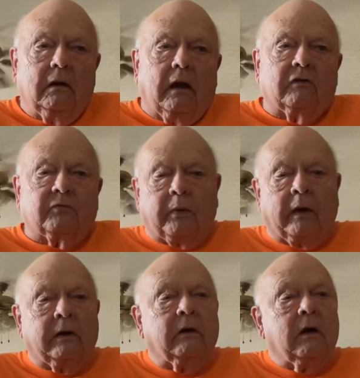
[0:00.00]

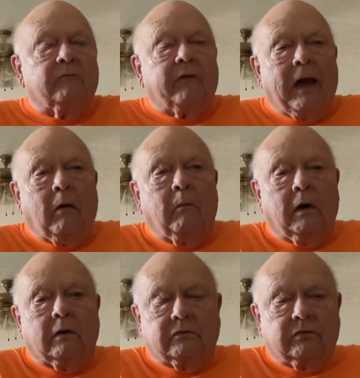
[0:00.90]
explain enough how
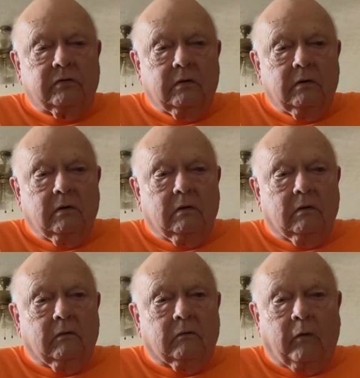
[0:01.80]
much
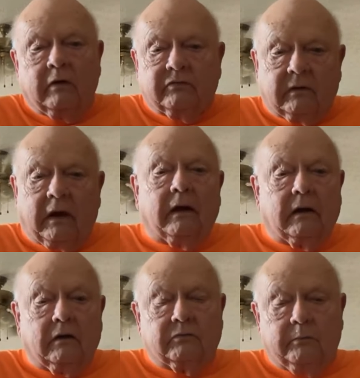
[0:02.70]
Grayson
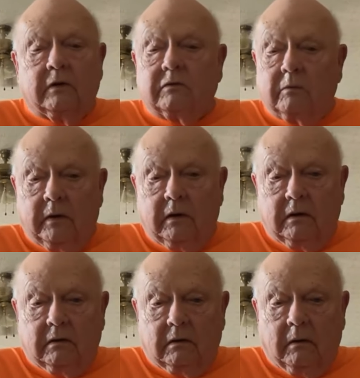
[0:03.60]
County has meant to
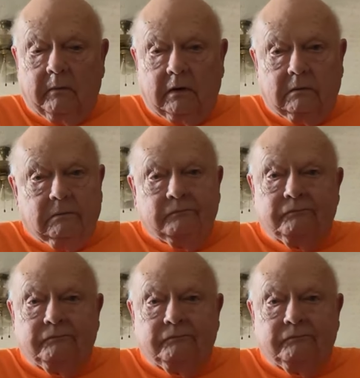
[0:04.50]
me. I mean,